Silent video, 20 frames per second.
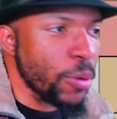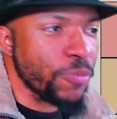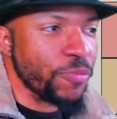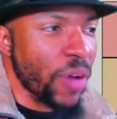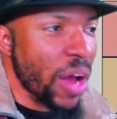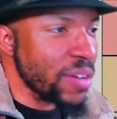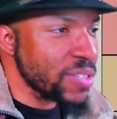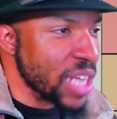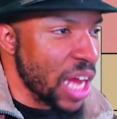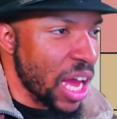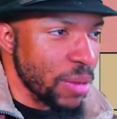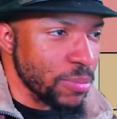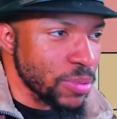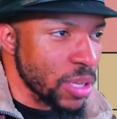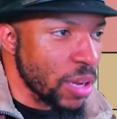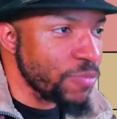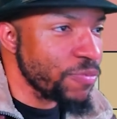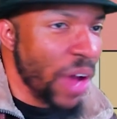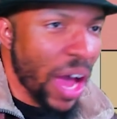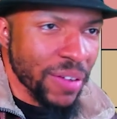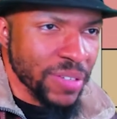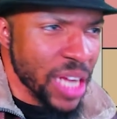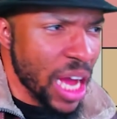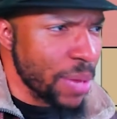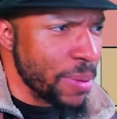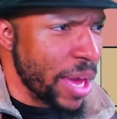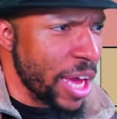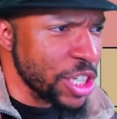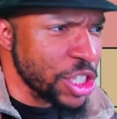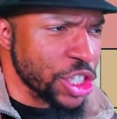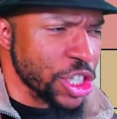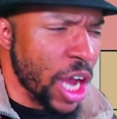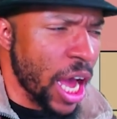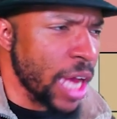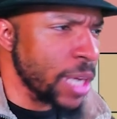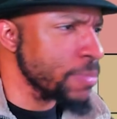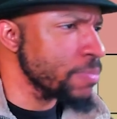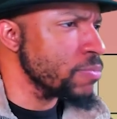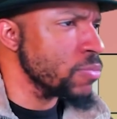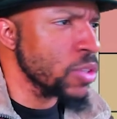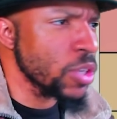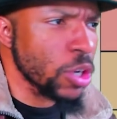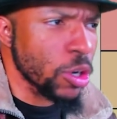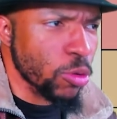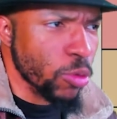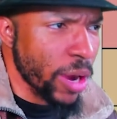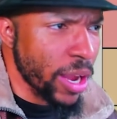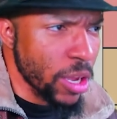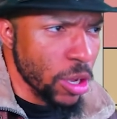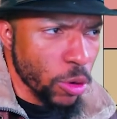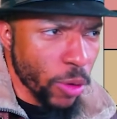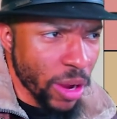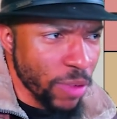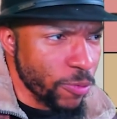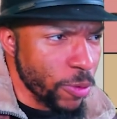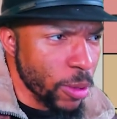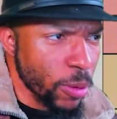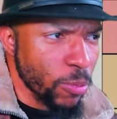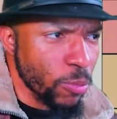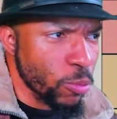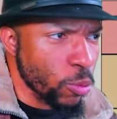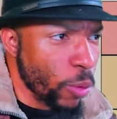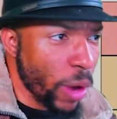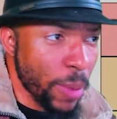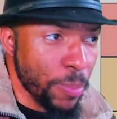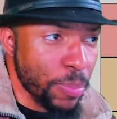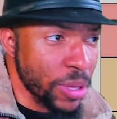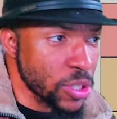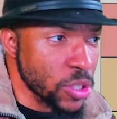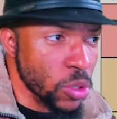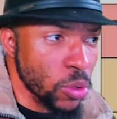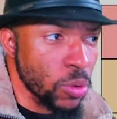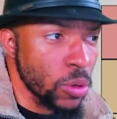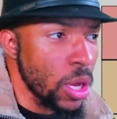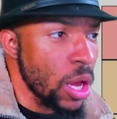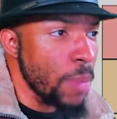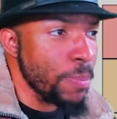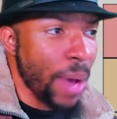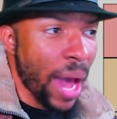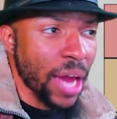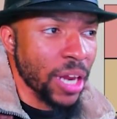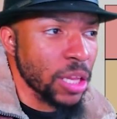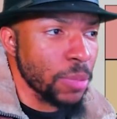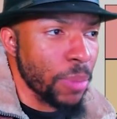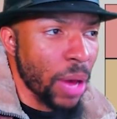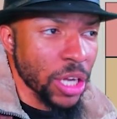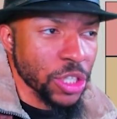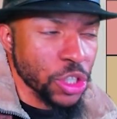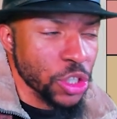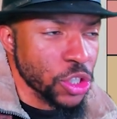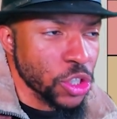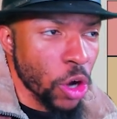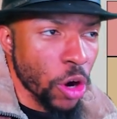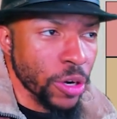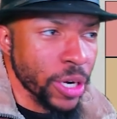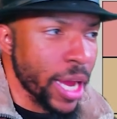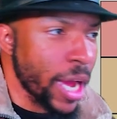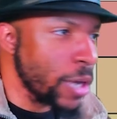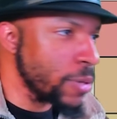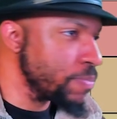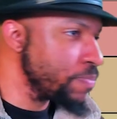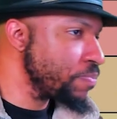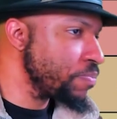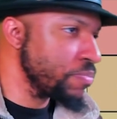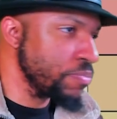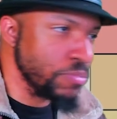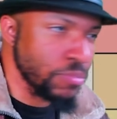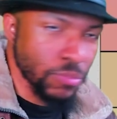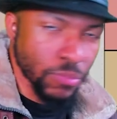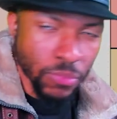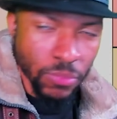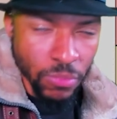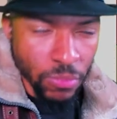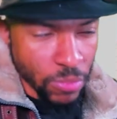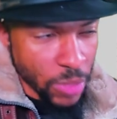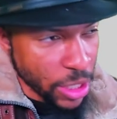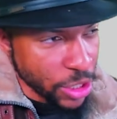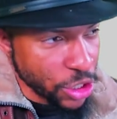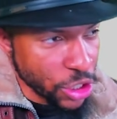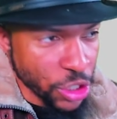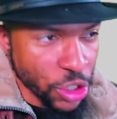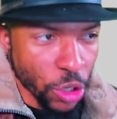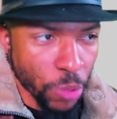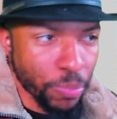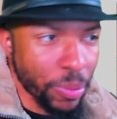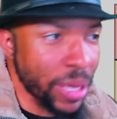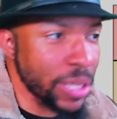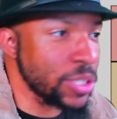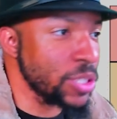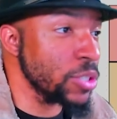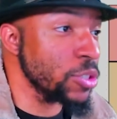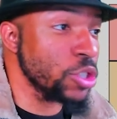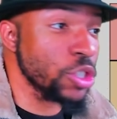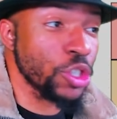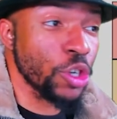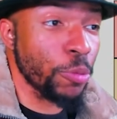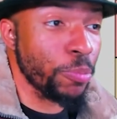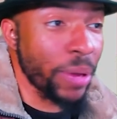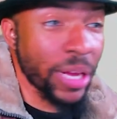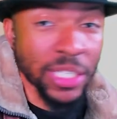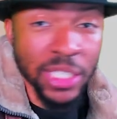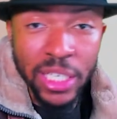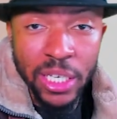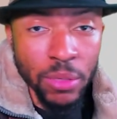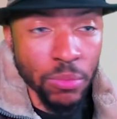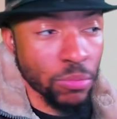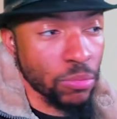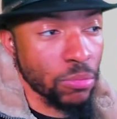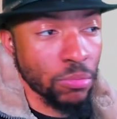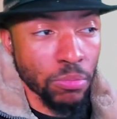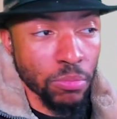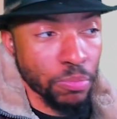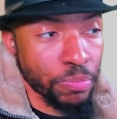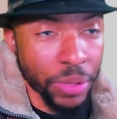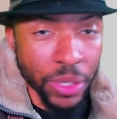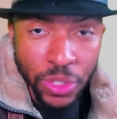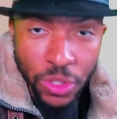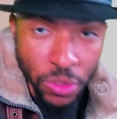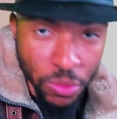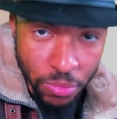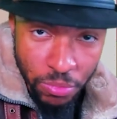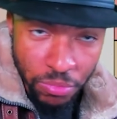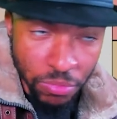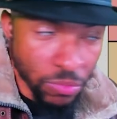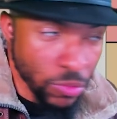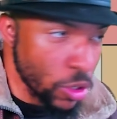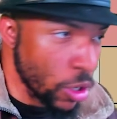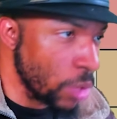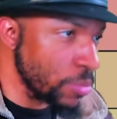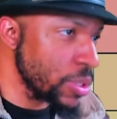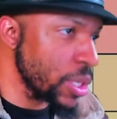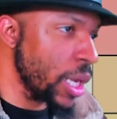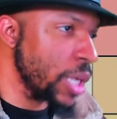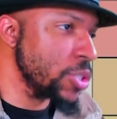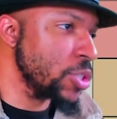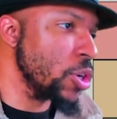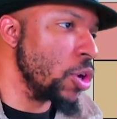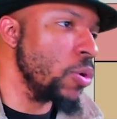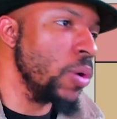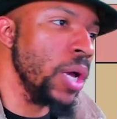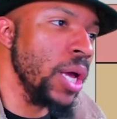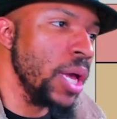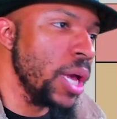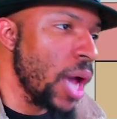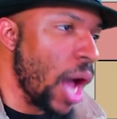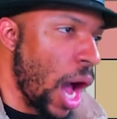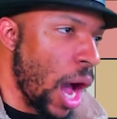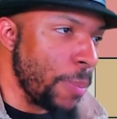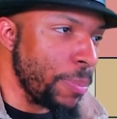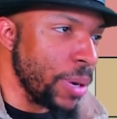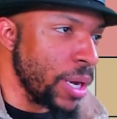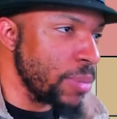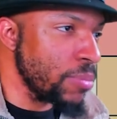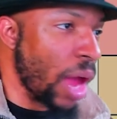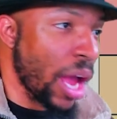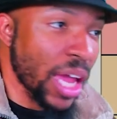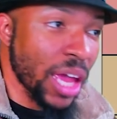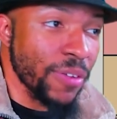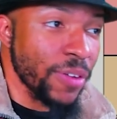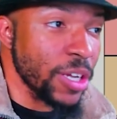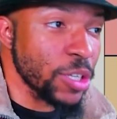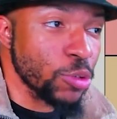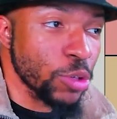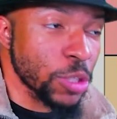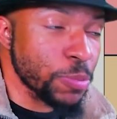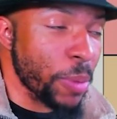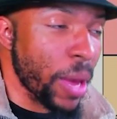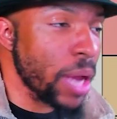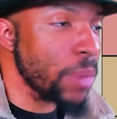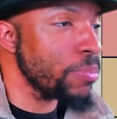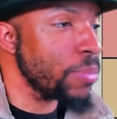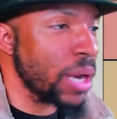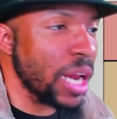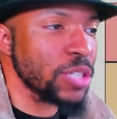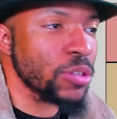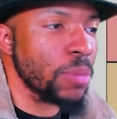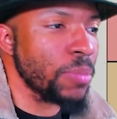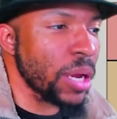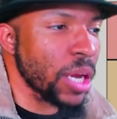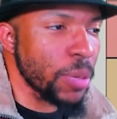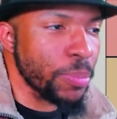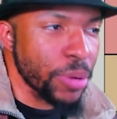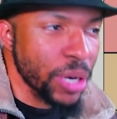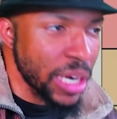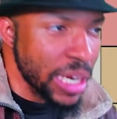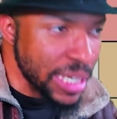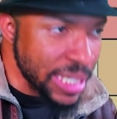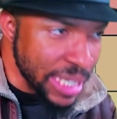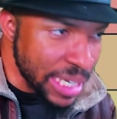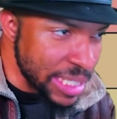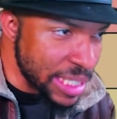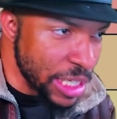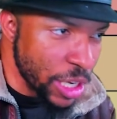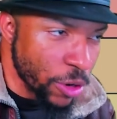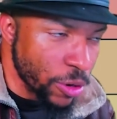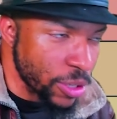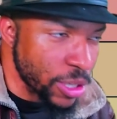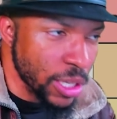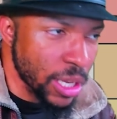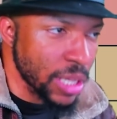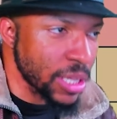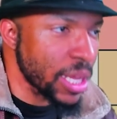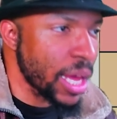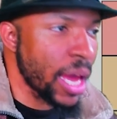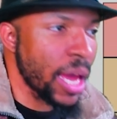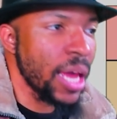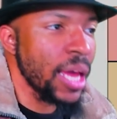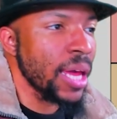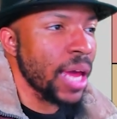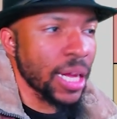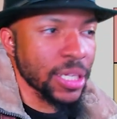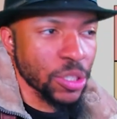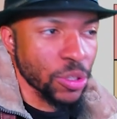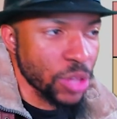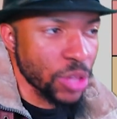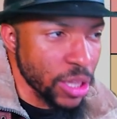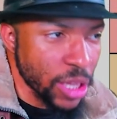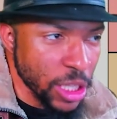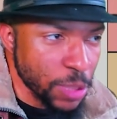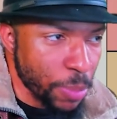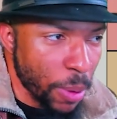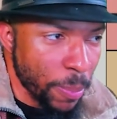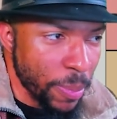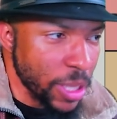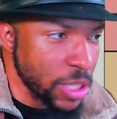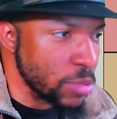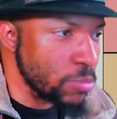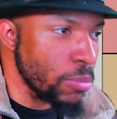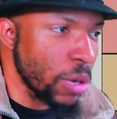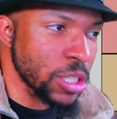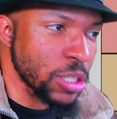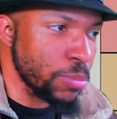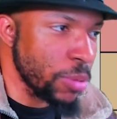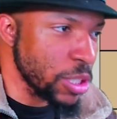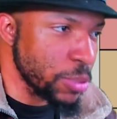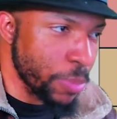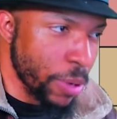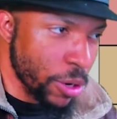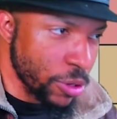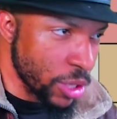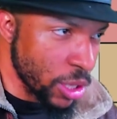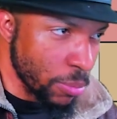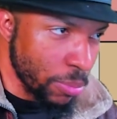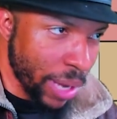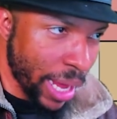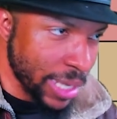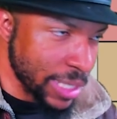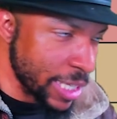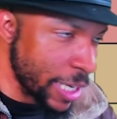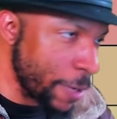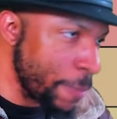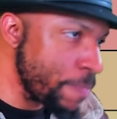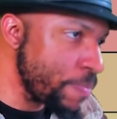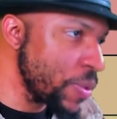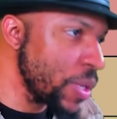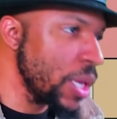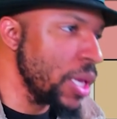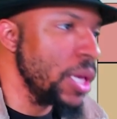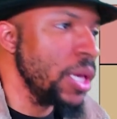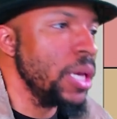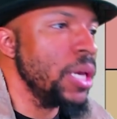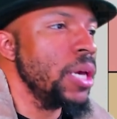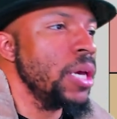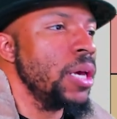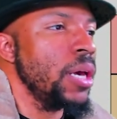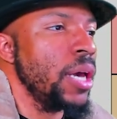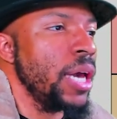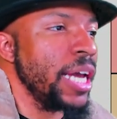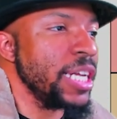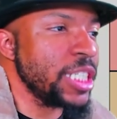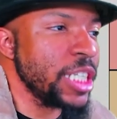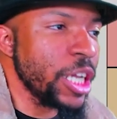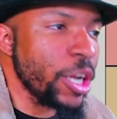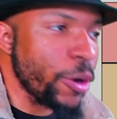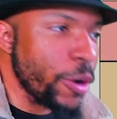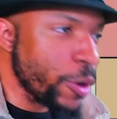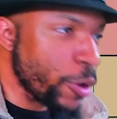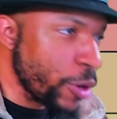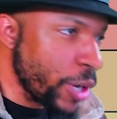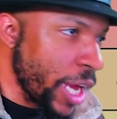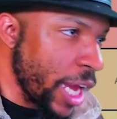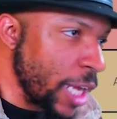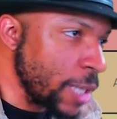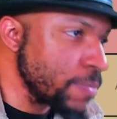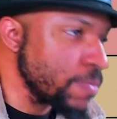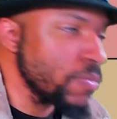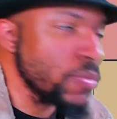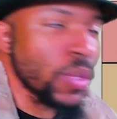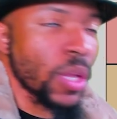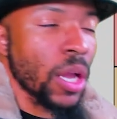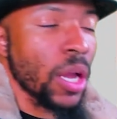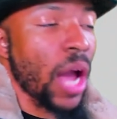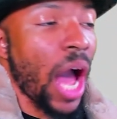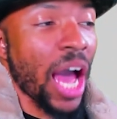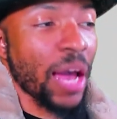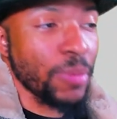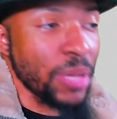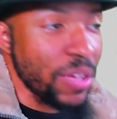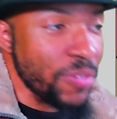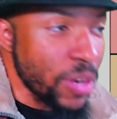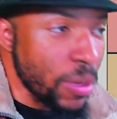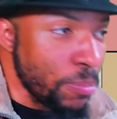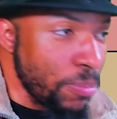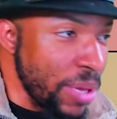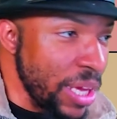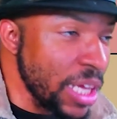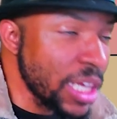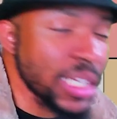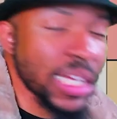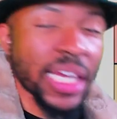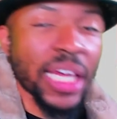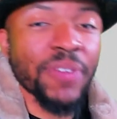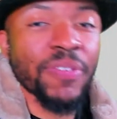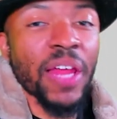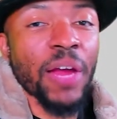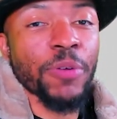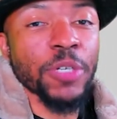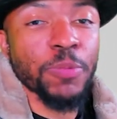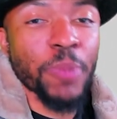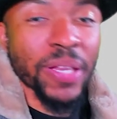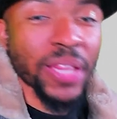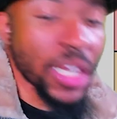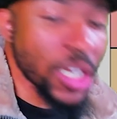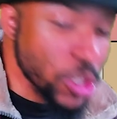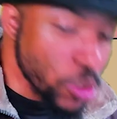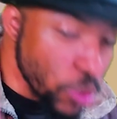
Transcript: five time headshot. Great pistol, but out of the box, just starting out, is just your basic pistol. You know what I'm saying? So, but I give it its respect, but that's why I'm not gonna put it in D tier or anything like that. I still think this puppy is much better than the Blacktail. Incendiary grenade, I leave it in B because I give it that respect that as soon